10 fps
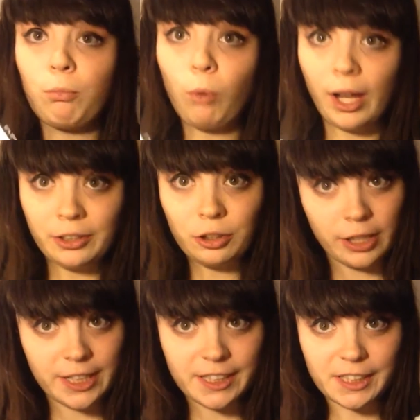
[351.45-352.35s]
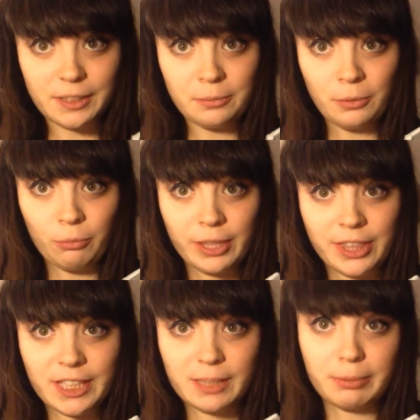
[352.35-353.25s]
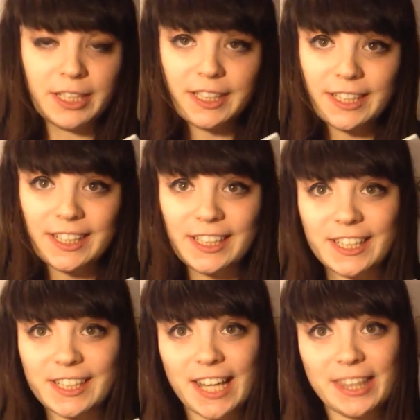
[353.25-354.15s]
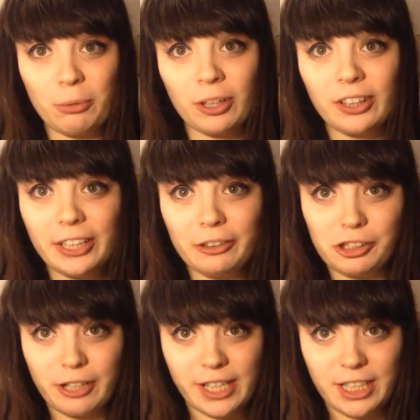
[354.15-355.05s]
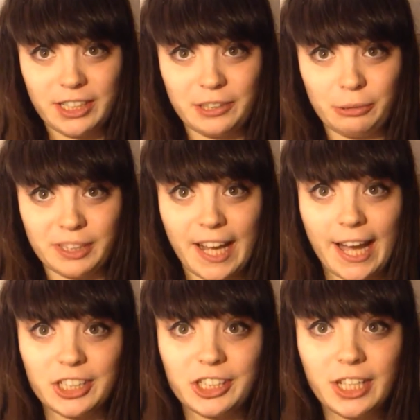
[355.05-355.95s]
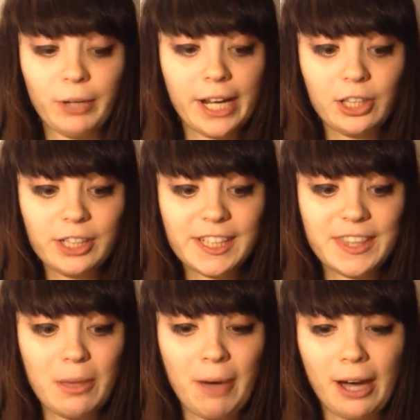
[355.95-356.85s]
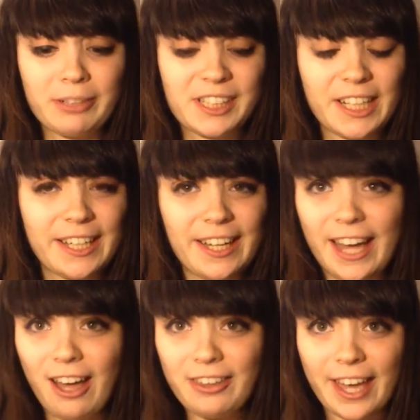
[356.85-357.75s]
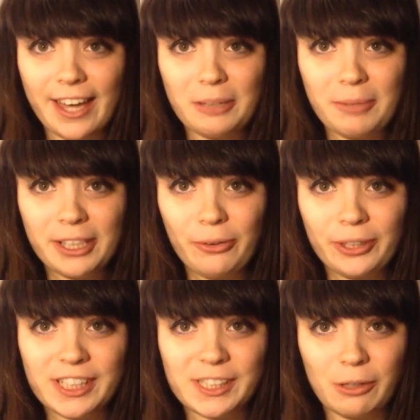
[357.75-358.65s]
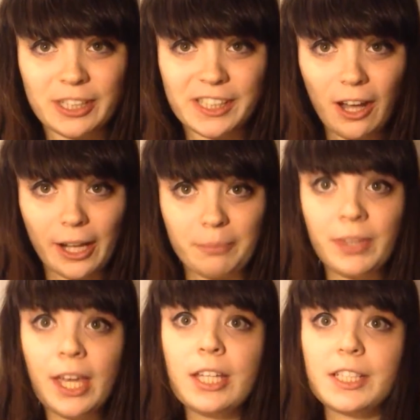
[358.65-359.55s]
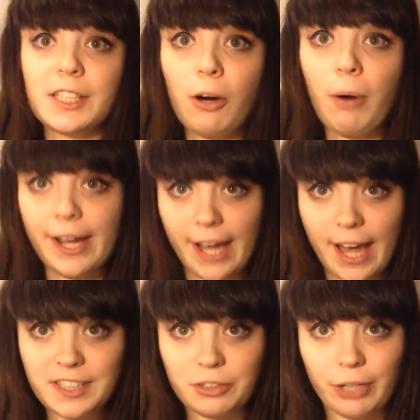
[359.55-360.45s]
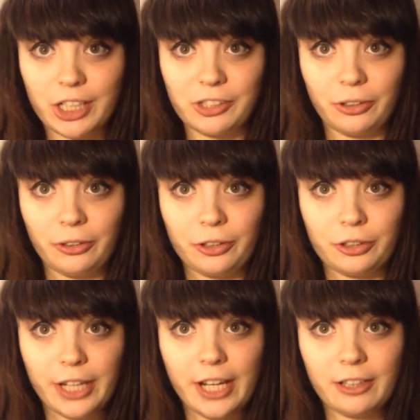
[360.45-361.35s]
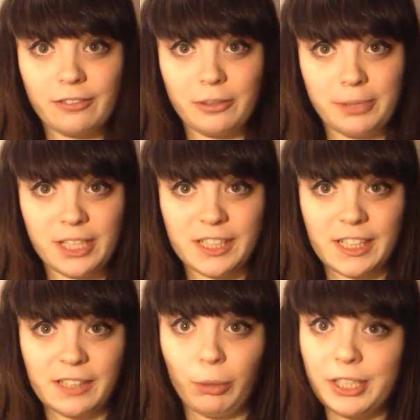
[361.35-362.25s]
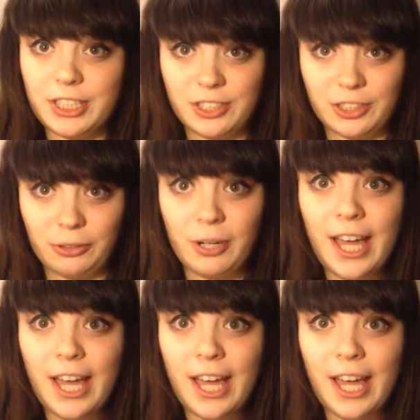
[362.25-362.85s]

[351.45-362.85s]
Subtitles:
one criticism with these pieces is that they were a little tricky to attach. When I looked at them, I was like, how the heck am I going to sew this on? So I asked Rachel, the creator of the pieces, what to do,